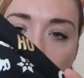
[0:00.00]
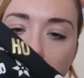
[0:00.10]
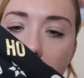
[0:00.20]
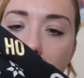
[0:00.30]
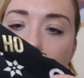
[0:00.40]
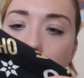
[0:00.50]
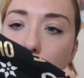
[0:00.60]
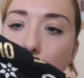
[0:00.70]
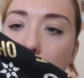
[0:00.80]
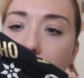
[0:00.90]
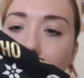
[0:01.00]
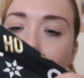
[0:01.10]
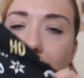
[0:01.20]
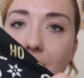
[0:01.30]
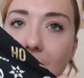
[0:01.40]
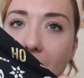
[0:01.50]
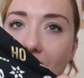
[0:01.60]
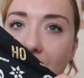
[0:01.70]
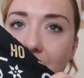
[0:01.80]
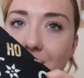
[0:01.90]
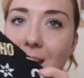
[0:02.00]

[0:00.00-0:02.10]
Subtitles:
see, they've got glitter, candy